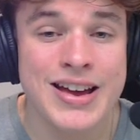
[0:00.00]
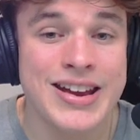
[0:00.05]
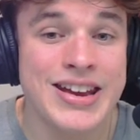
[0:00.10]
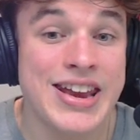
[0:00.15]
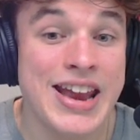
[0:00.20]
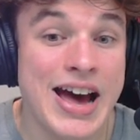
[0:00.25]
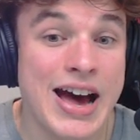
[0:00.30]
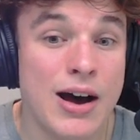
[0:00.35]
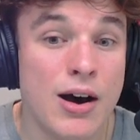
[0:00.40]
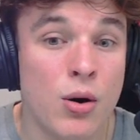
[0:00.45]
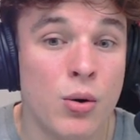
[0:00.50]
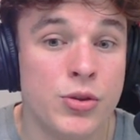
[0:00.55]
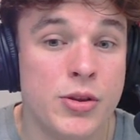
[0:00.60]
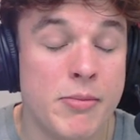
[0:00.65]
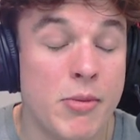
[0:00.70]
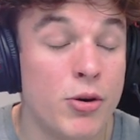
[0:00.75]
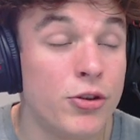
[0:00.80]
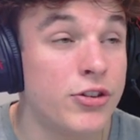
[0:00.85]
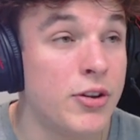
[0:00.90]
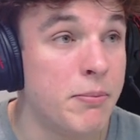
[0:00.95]
Now, the
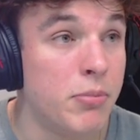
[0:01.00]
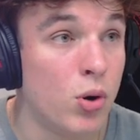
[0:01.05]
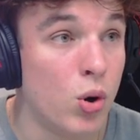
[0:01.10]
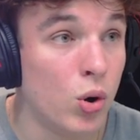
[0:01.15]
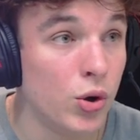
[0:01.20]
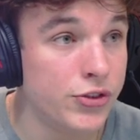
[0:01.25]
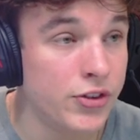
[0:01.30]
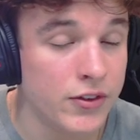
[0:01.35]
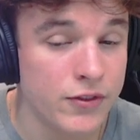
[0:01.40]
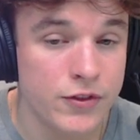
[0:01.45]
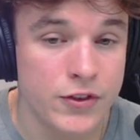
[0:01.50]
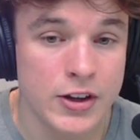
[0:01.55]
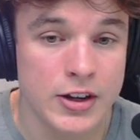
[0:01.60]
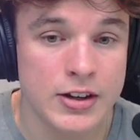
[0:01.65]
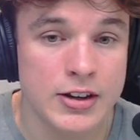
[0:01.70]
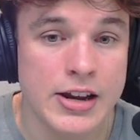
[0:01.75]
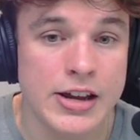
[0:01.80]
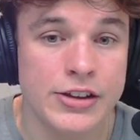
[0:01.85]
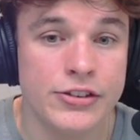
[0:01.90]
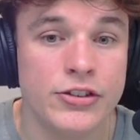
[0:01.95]
most important
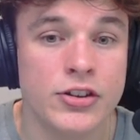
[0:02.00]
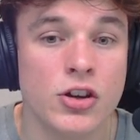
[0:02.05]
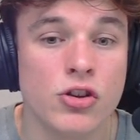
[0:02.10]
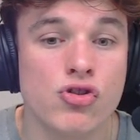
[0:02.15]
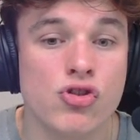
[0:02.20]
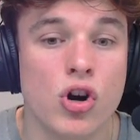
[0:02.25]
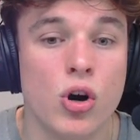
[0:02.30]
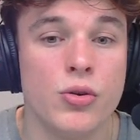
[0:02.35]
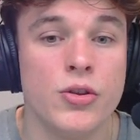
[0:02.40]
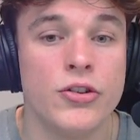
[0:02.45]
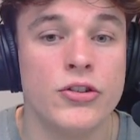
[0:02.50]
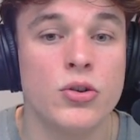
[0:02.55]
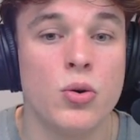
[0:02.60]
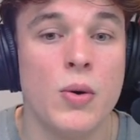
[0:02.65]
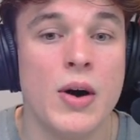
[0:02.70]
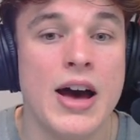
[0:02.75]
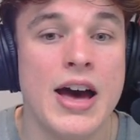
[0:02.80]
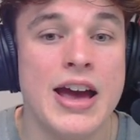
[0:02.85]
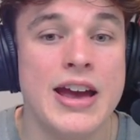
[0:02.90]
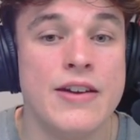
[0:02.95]
thing is to control the
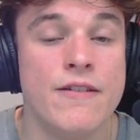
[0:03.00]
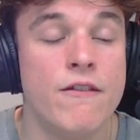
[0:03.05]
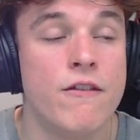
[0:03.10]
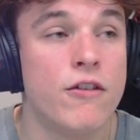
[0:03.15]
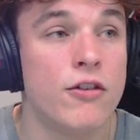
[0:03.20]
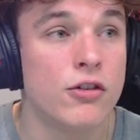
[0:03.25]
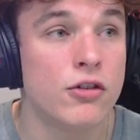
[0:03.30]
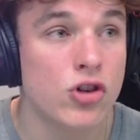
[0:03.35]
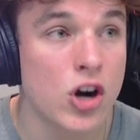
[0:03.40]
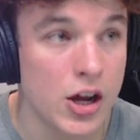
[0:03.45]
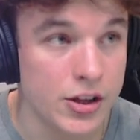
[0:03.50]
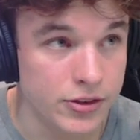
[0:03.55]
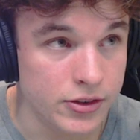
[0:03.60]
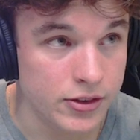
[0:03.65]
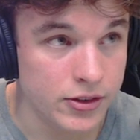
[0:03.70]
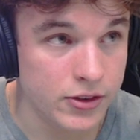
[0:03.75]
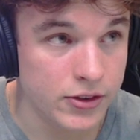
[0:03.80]
square in front.